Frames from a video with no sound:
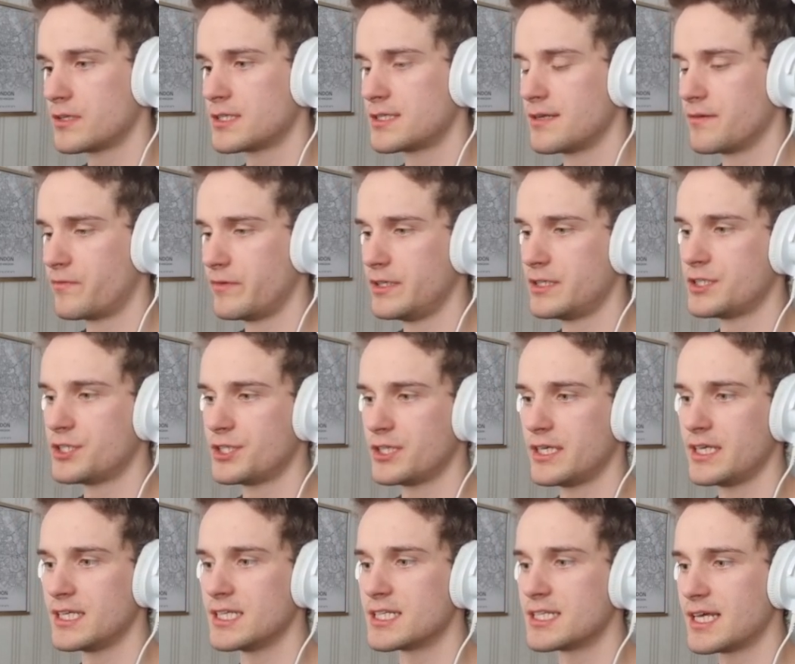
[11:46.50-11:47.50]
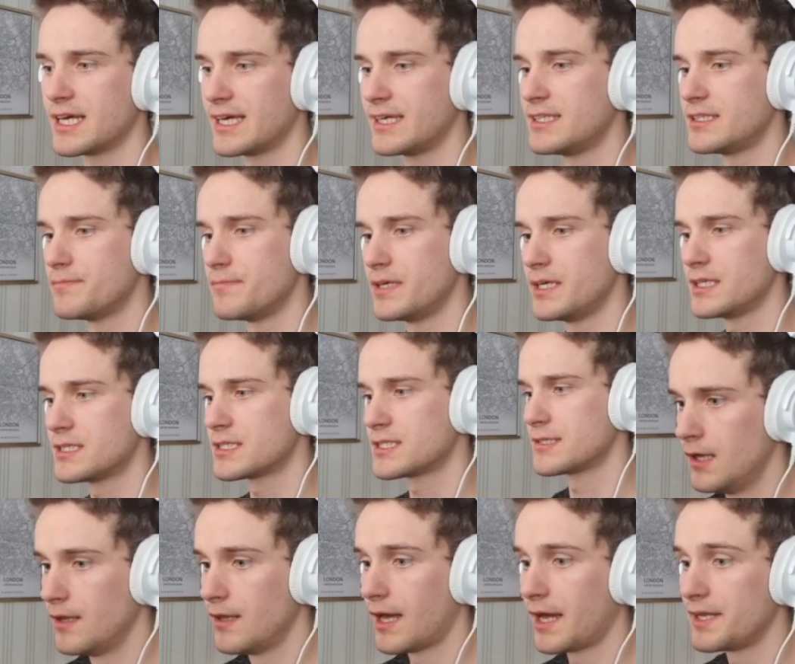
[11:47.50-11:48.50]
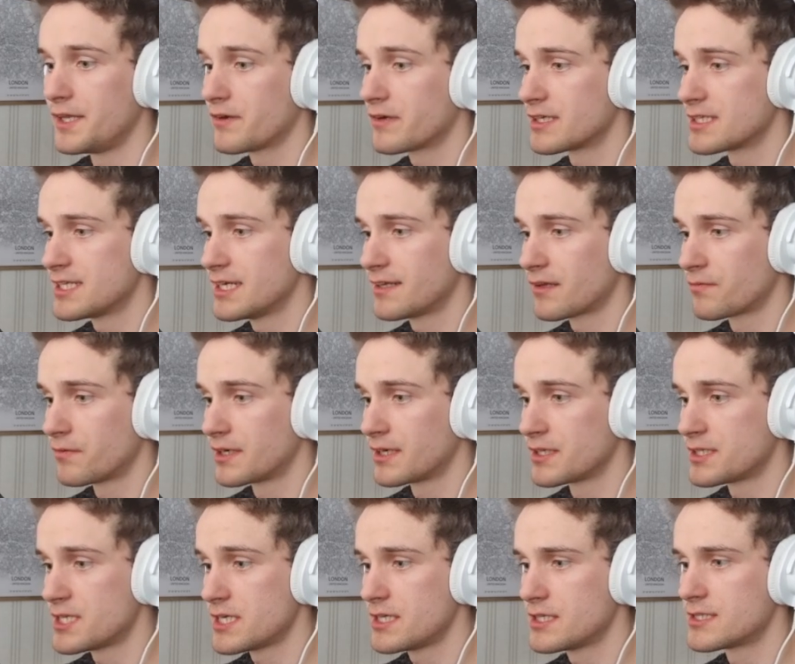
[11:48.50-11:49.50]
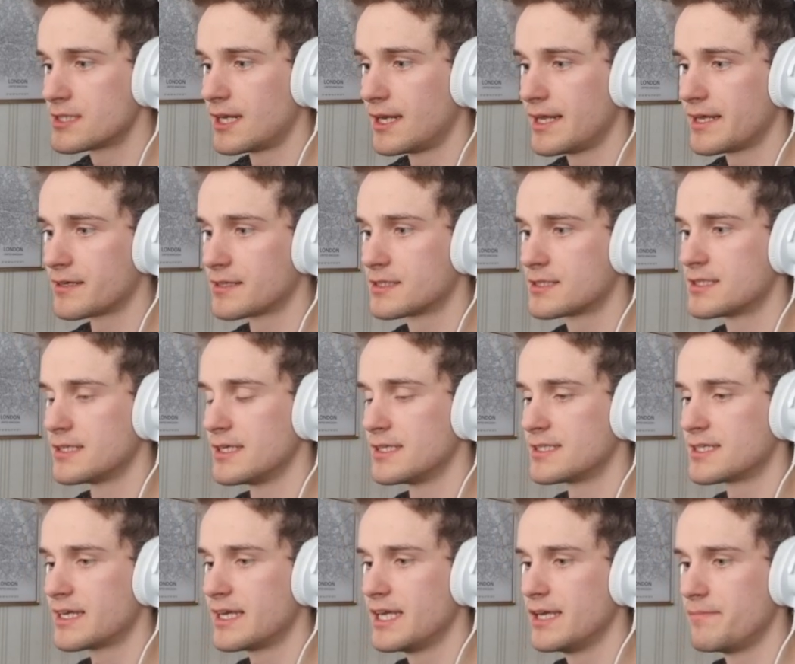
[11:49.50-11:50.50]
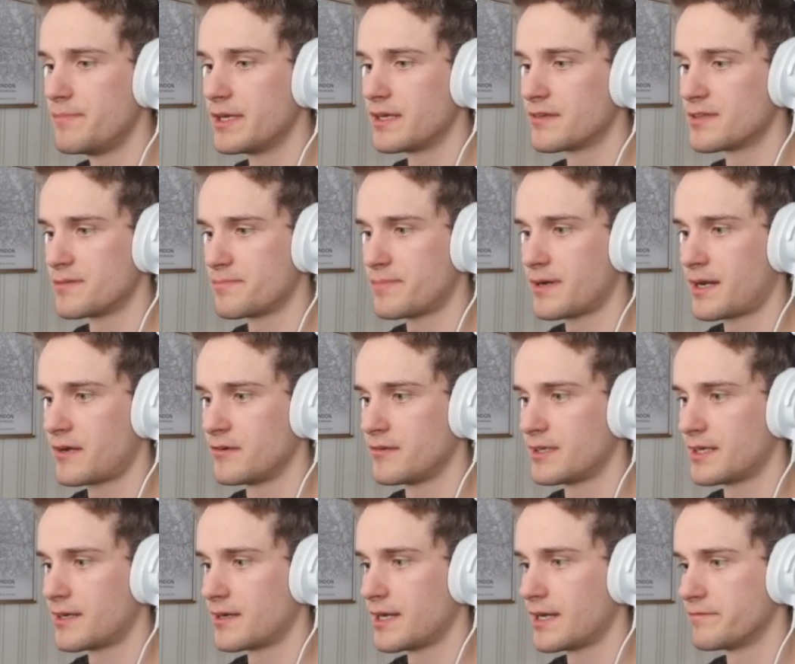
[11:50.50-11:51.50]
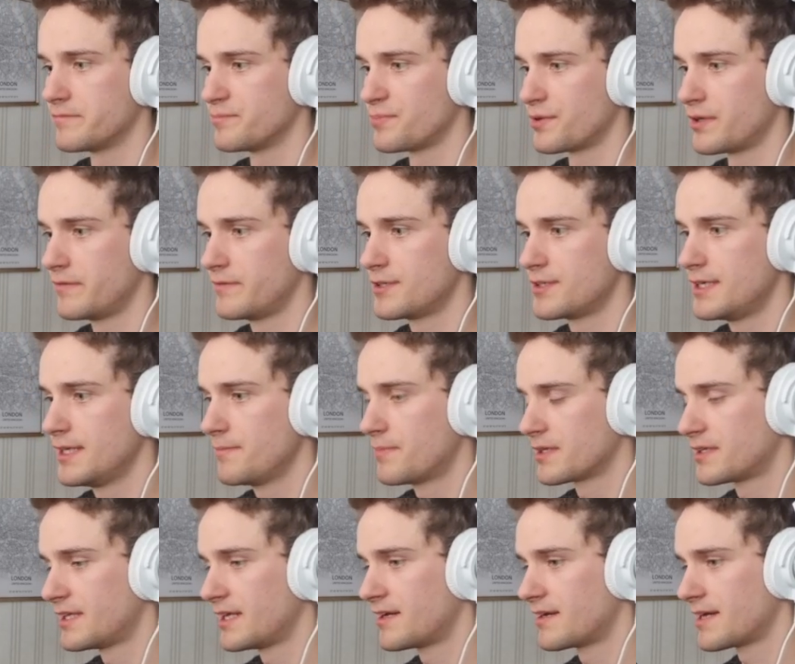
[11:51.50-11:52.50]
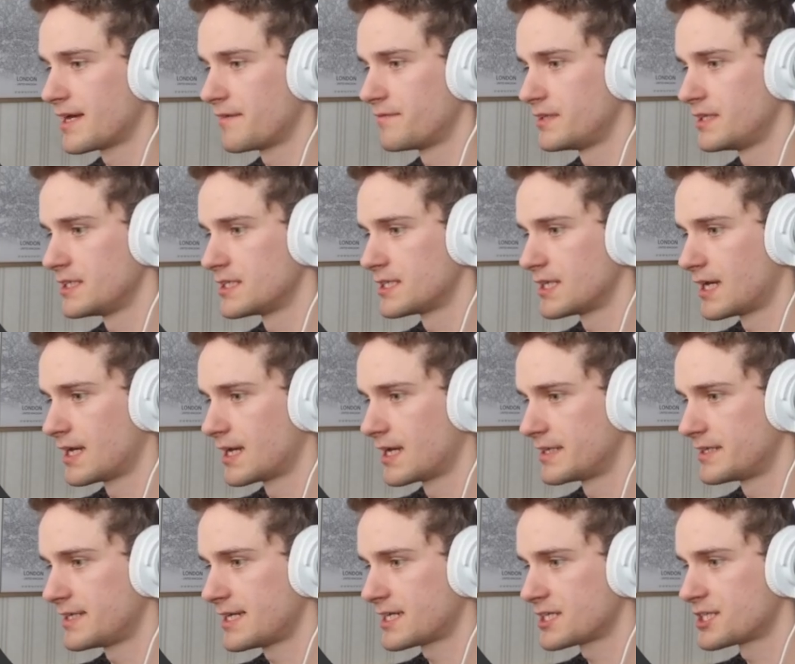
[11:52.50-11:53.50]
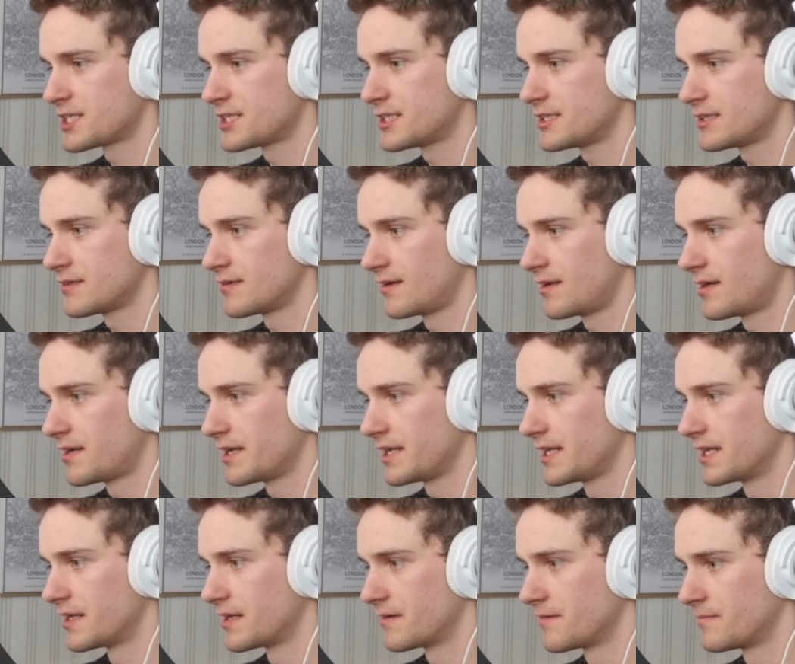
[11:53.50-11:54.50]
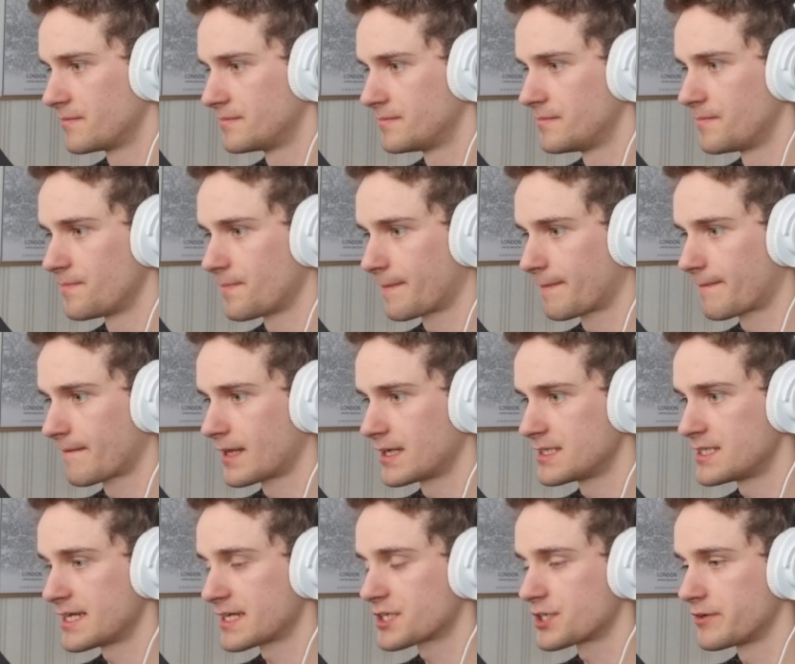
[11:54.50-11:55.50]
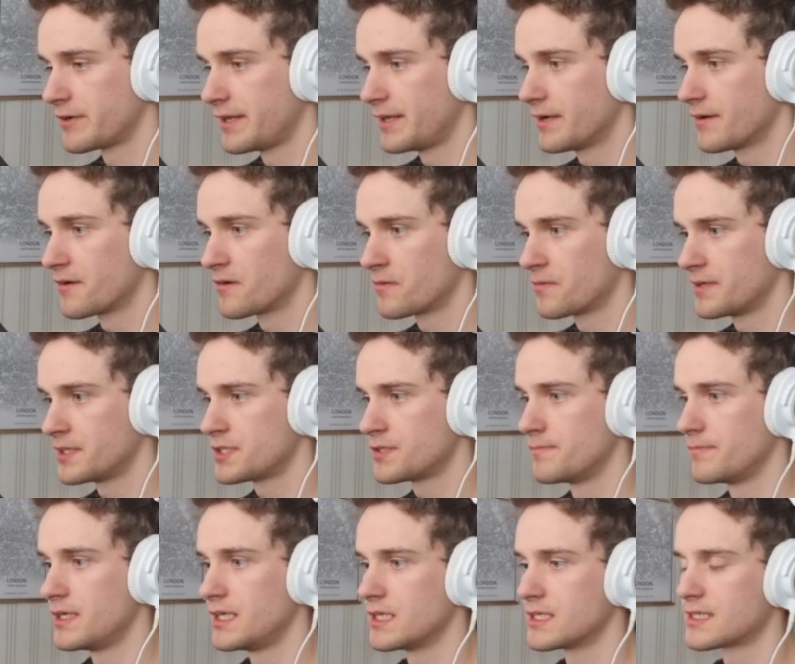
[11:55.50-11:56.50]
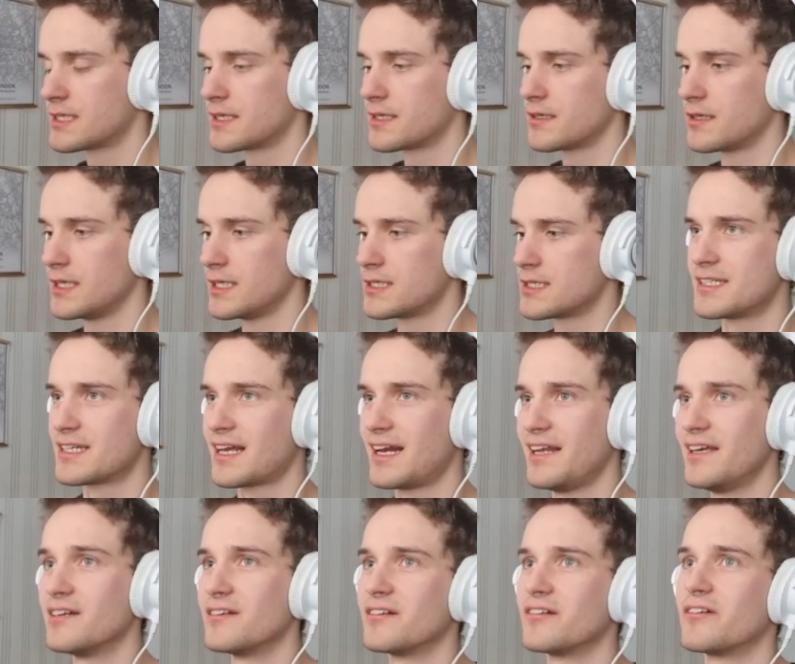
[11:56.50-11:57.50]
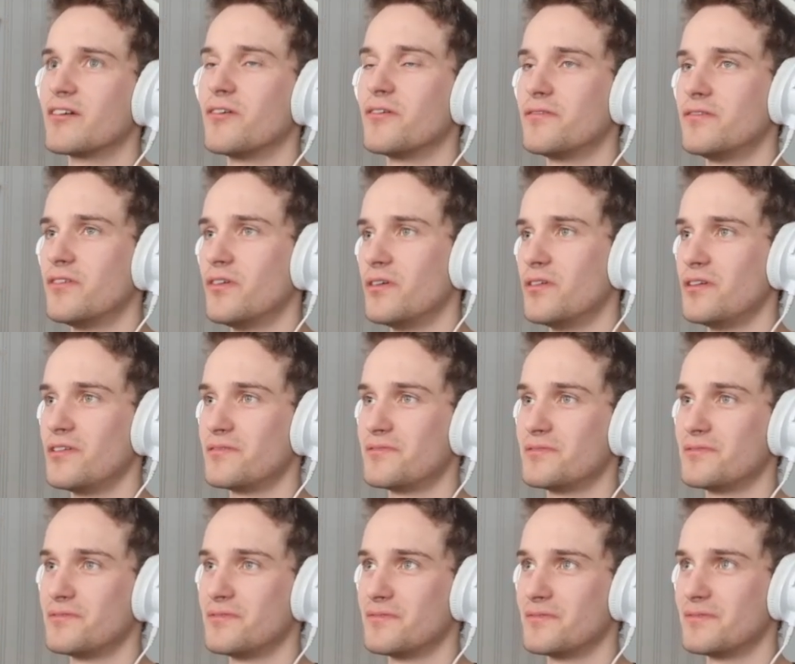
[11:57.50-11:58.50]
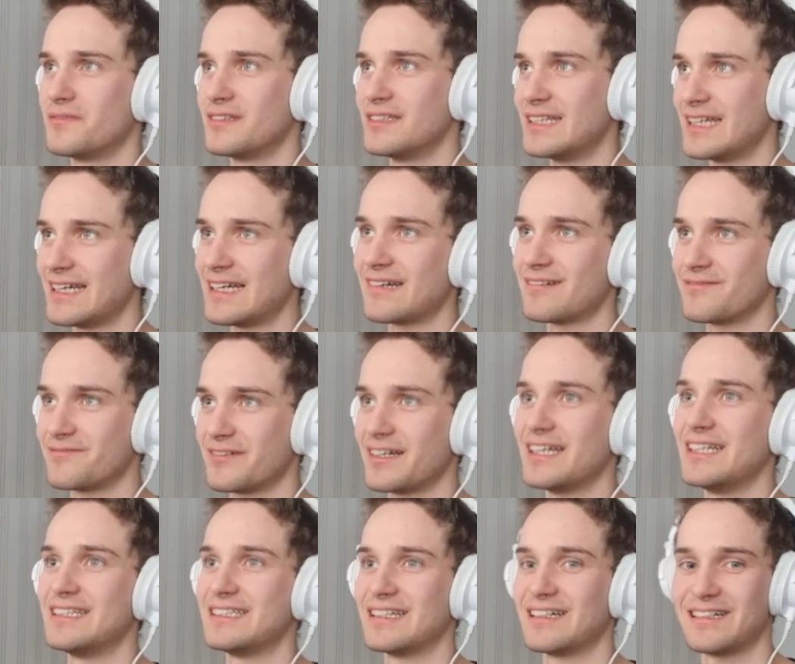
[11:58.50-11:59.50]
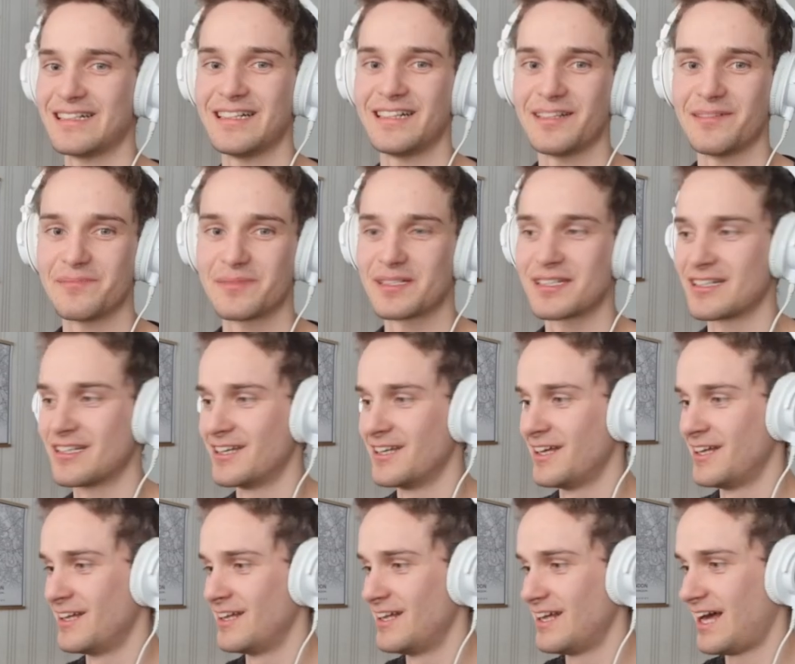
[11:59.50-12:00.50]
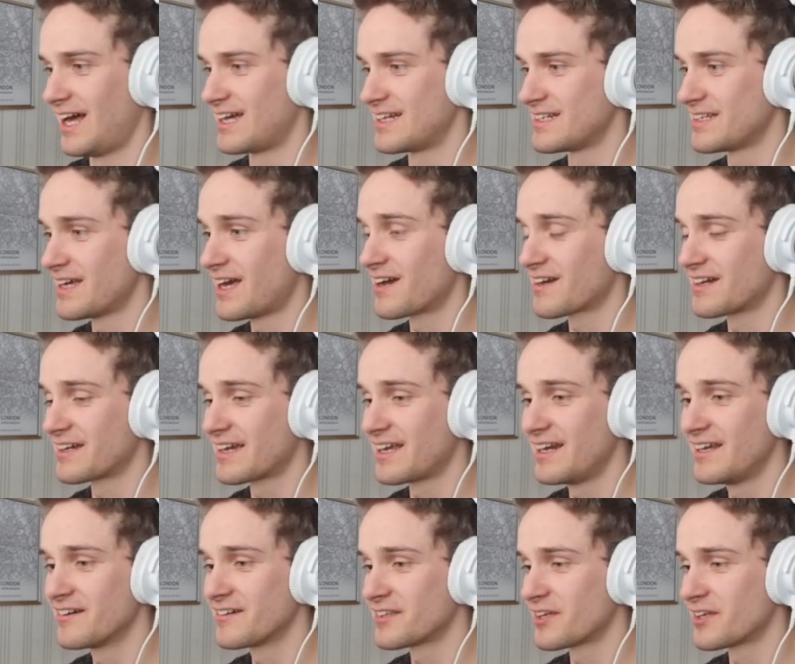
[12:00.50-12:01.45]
which is 8 beats. And you can see that when I change the lengths, it's keeping the pattern that I had previously, but then I have this dashed line section here, which means that it's clear of all of the rate items, and I can clear the